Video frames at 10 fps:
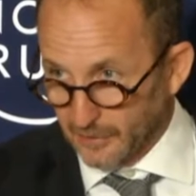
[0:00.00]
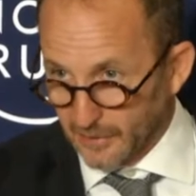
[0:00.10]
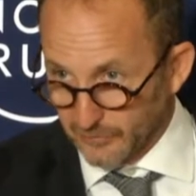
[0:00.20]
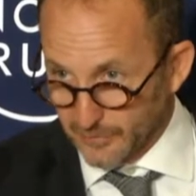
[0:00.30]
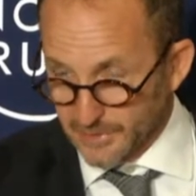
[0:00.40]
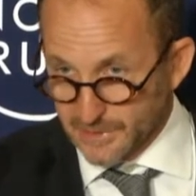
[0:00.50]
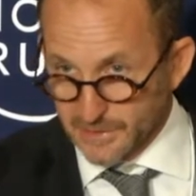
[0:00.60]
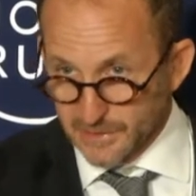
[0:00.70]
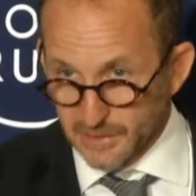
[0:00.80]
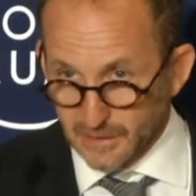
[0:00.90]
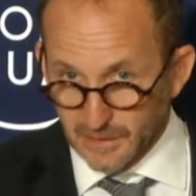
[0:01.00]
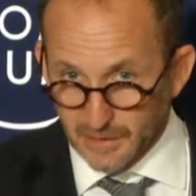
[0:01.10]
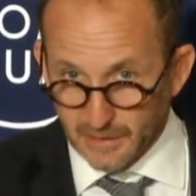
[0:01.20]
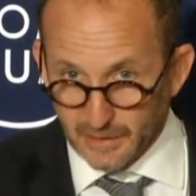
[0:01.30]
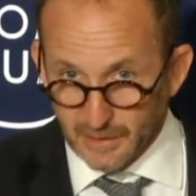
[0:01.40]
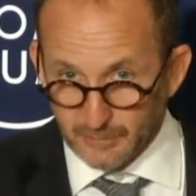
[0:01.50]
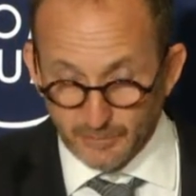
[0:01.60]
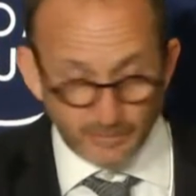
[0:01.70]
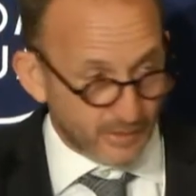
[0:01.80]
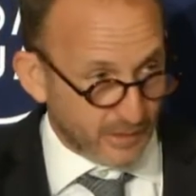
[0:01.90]
governments uh, and
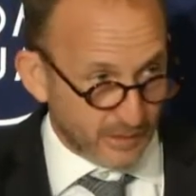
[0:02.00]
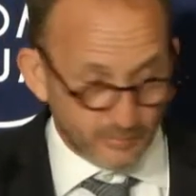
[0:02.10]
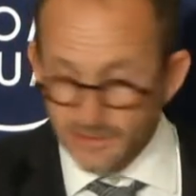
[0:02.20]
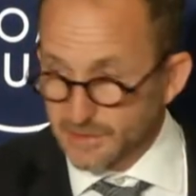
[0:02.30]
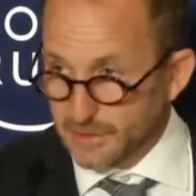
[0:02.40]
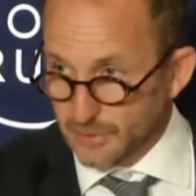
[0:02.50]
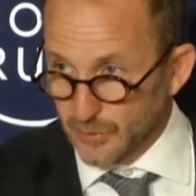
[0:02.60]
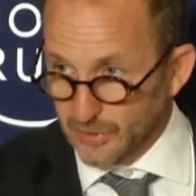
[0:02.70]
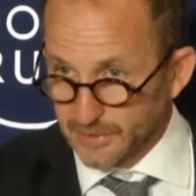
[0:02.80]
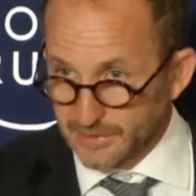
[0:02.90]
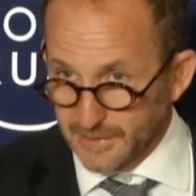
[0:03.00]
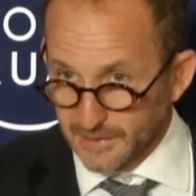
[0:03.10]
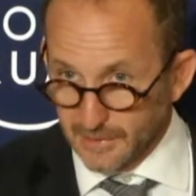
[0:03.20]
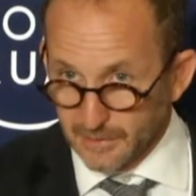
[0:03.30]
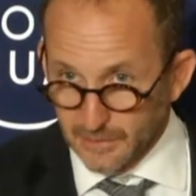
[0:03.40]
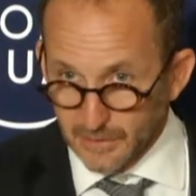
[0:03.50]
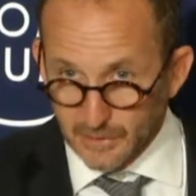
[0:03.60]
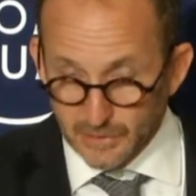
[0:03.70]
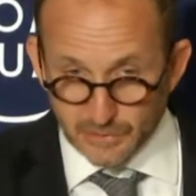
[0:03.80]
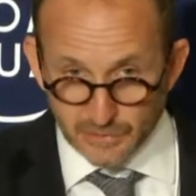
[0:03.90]
uh, business are working together
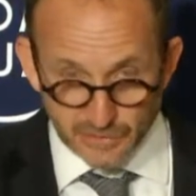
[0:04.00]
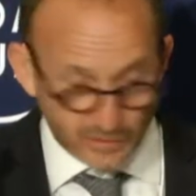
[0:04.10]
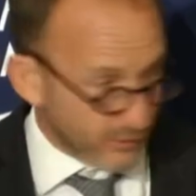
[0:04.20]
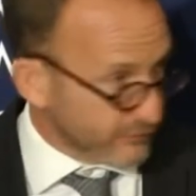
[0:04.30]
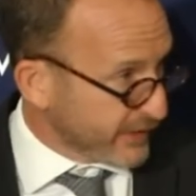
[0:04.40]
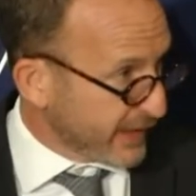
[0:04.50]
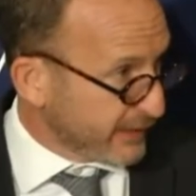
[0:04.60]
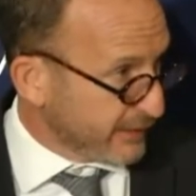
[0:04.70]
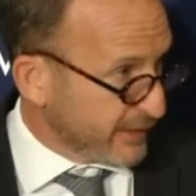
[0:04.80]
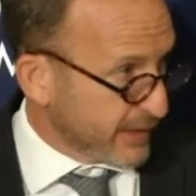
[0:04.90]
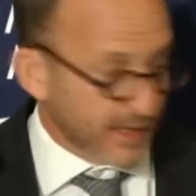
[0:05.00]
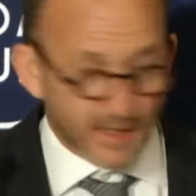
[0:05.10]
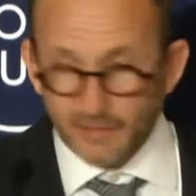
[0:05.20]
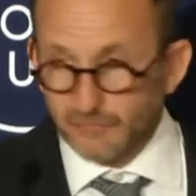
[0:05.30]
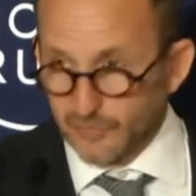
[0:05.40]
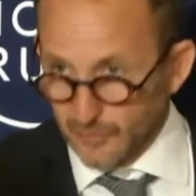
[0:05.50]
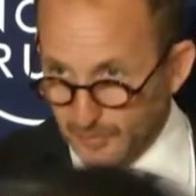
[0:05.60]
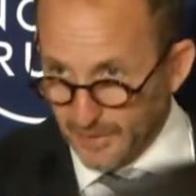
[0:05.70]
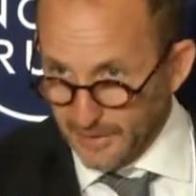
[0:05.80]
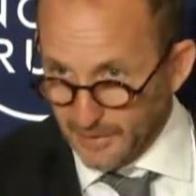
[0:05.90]
to solve that. And from
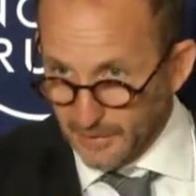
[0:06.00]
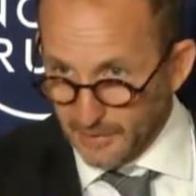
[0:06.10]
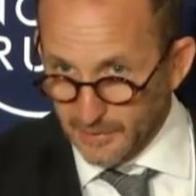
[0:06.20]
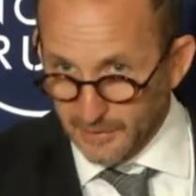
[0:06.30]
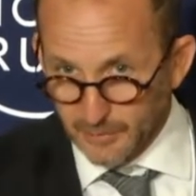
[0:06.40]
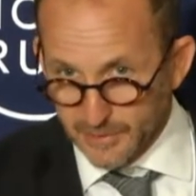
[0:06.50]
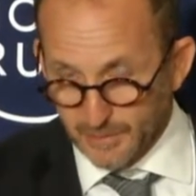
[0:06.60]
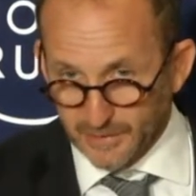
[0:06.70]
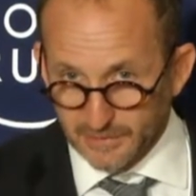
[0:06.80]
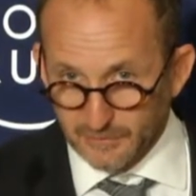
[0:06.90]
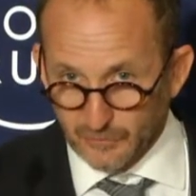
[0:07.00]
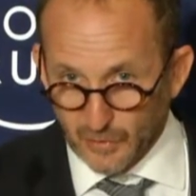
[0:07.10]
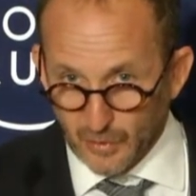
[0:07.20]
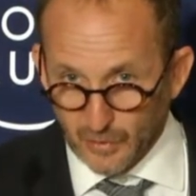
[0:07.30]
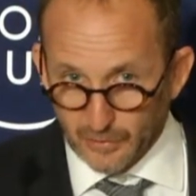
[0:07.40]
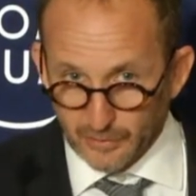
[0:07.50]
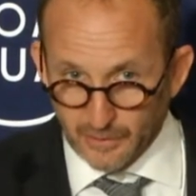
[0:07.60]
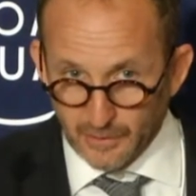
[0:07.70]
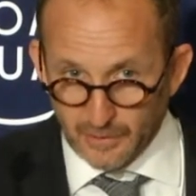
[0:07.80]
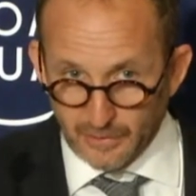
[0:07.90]
Peter, perspective on
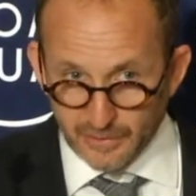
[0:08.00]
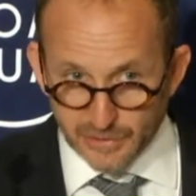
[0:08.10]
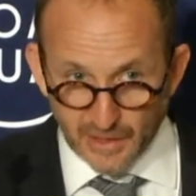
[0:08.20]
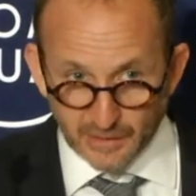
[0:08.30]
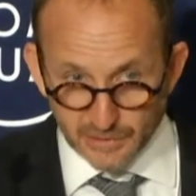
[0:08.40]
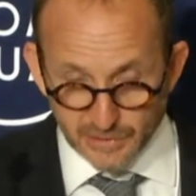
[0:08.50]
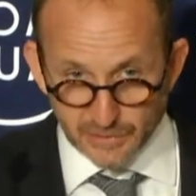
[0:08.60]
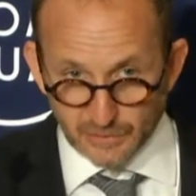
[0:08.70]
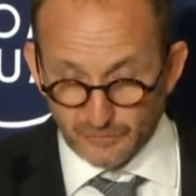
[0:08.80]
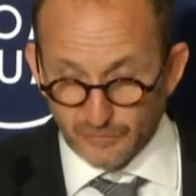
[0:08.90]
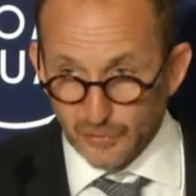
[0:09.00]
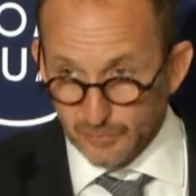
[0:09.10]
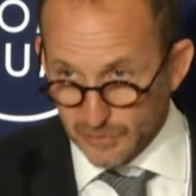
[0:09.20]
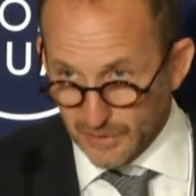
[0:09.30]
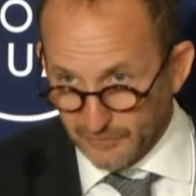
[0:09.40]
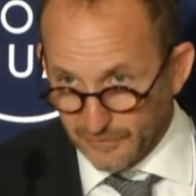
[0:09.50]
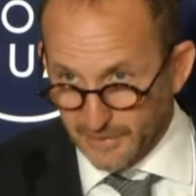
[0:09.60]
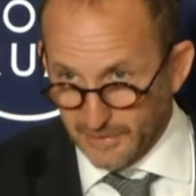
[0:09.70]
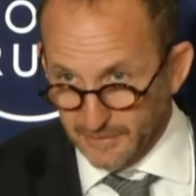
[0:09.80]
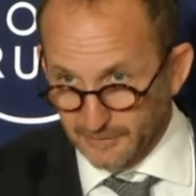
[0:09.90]
the challenges of human
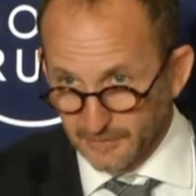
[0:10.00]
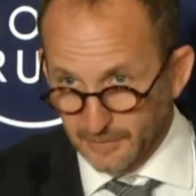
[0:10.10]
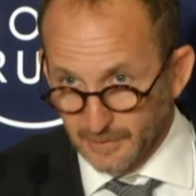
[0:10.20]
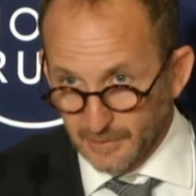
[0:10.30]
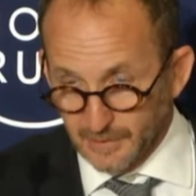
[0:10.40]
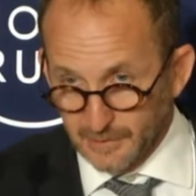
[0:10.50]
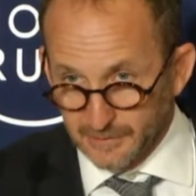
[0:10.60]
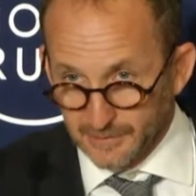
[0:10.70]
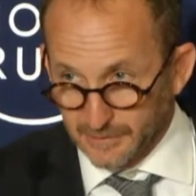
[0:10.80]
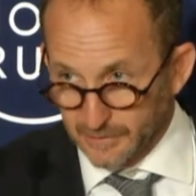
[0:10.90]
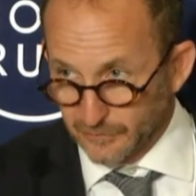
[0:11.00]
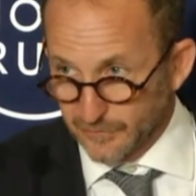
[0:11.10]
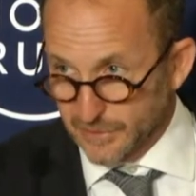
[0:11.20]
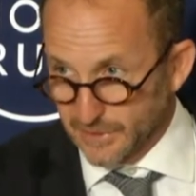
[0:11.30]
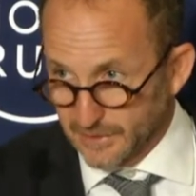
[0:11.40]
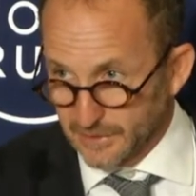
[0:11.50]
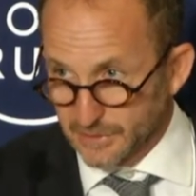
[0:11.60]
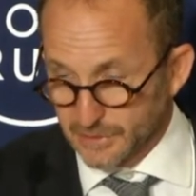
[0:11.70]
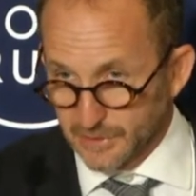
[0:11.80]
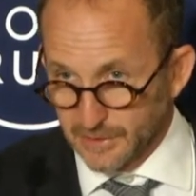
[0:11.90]
trafficking in the illegal fishing
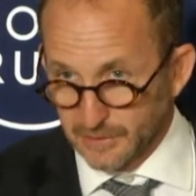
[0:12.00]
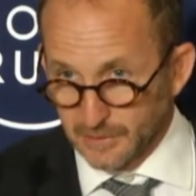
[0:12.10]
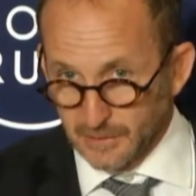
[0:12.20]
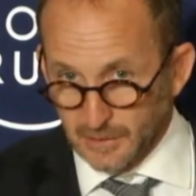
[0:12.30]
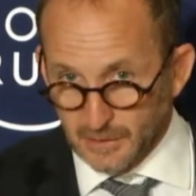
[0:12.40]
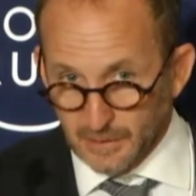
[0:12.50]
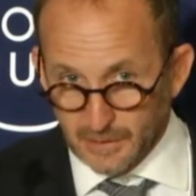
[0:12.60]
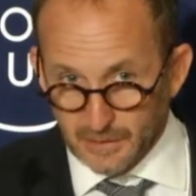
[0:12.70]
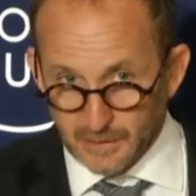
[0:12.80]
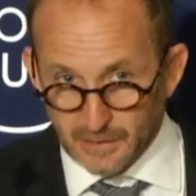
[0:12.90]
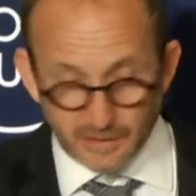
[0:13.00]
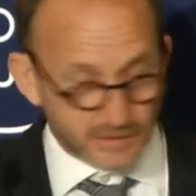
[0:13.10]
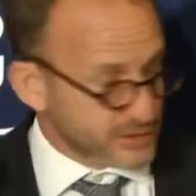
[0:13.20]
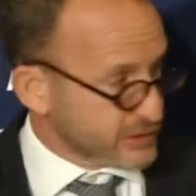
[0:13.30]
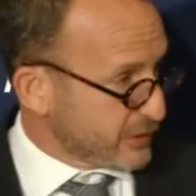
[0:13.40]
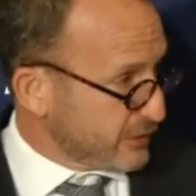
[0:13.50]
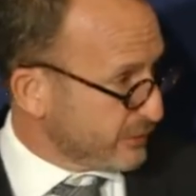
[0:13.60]
industry. Uh, and so,